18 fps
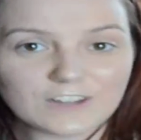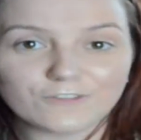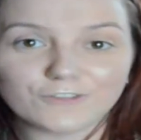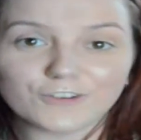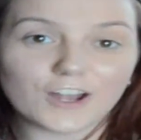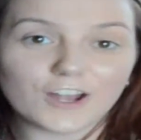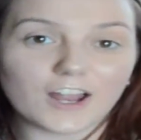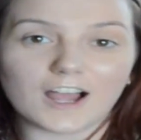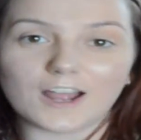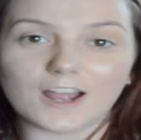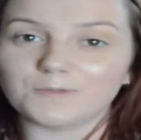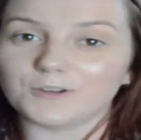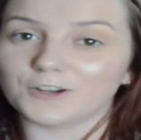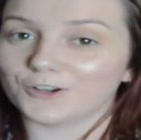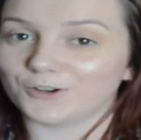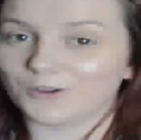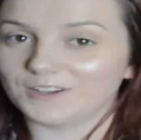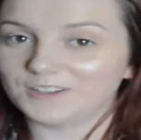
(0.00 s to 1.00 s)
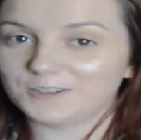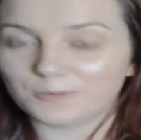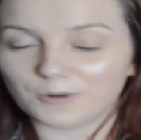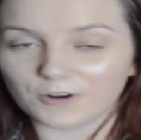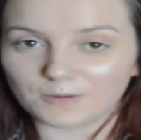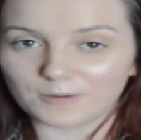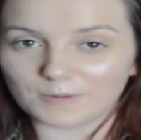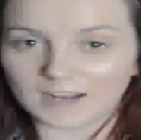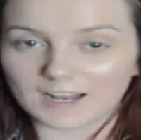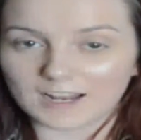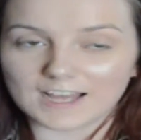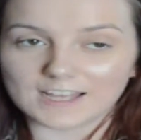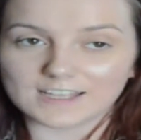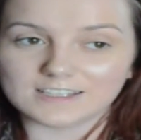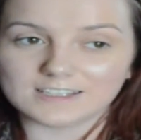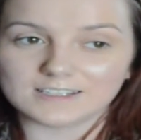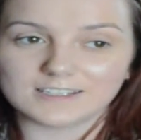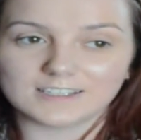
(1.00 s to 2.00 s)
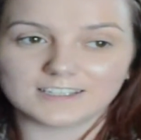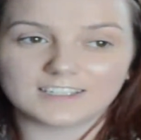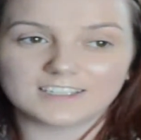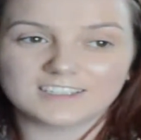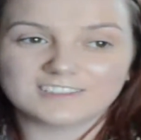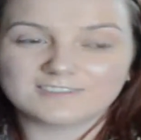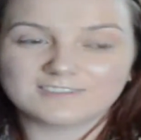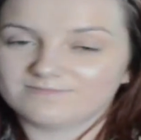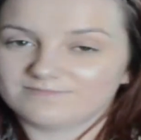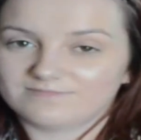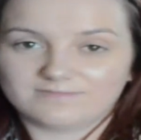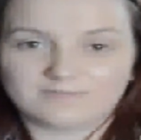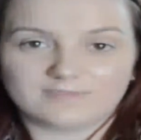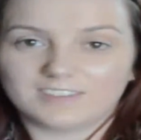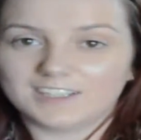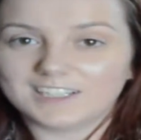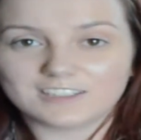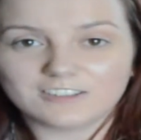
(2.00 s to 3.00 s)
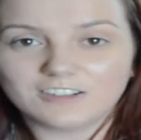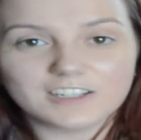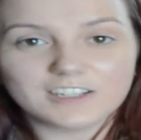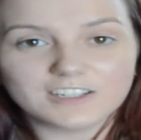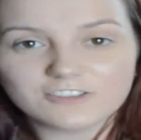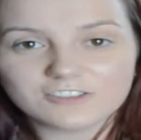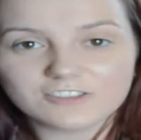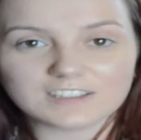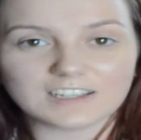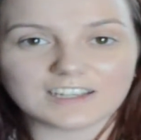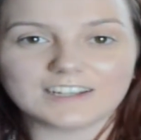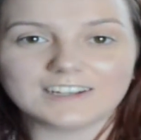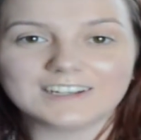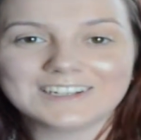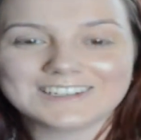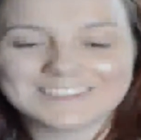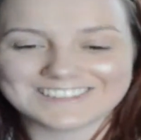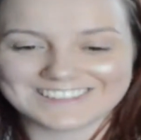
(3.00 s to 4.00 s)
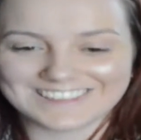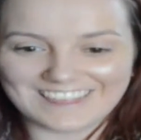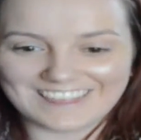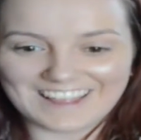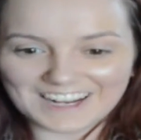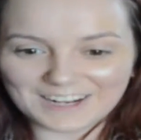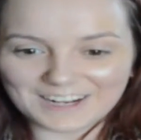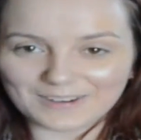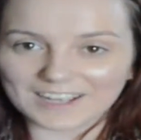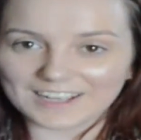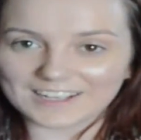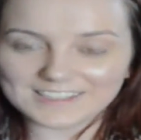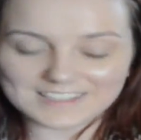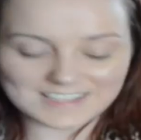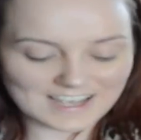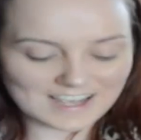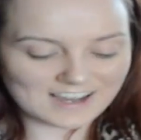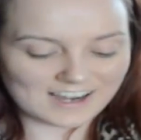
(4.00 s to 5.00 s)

If not, I'm not going to worry about it as it's not interesting. Anyways.